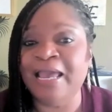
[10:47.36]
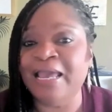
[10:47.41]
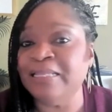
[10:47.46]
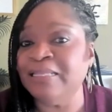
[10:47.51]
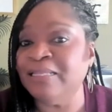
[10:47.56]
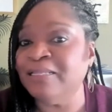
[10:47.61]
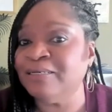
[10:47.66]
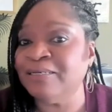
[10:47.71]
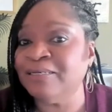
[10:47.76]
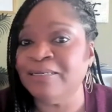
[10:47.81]
ain't
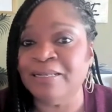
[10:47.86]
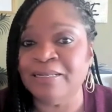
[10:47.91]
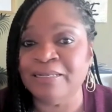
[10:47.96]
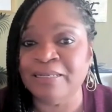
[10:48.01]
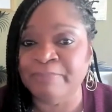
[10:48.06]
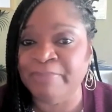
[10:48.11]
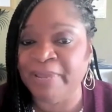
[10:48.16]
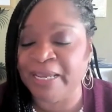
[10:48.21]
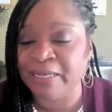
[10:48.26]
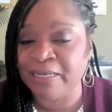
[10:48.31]
looking at the
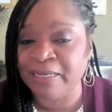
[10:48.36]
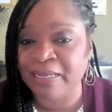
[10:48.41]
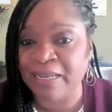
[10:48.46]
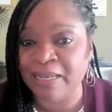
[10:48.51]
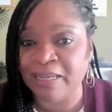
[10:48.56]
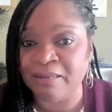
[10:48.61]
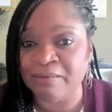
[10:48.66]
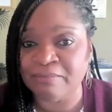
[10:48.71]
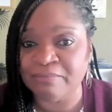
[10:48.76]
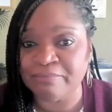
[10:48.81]
bank
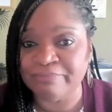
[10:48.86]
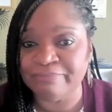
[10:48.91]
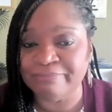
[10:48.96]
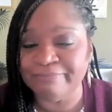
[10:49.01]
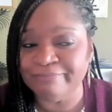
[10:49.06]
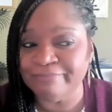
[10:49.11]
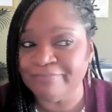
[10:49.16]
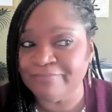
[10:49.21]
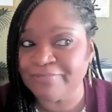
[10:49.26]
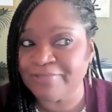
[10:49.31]
account
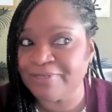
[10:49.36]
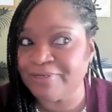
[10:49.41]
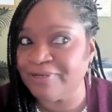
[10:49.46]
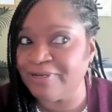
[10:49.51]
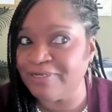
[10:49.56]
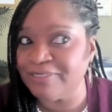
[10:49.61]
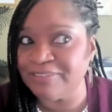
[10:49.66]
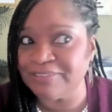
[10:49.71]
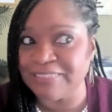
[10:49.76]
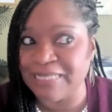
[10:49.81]

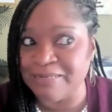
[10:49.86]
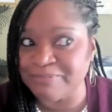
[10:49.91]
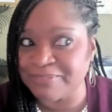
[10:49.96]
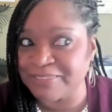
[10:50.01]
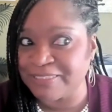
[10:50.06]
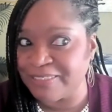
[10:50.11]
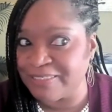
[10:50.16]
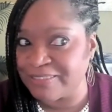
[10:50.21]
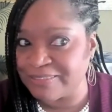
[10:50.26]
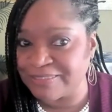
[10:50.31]
because I'm
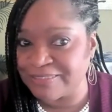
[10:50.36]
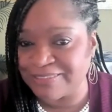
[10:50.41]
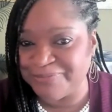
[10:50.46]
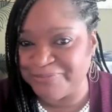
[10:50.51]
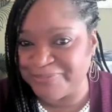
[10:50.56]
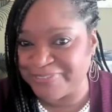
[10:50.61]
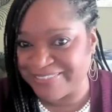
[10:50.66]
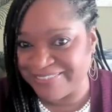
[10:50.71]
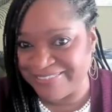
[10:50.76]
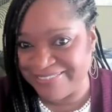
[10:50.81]
scared to see
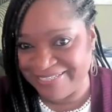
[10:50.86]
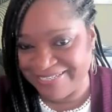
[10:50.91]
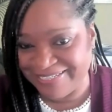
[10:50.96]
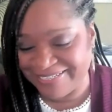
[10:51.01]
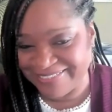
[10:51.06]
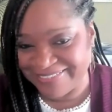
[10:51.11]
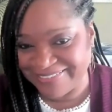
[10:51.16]
what's in there.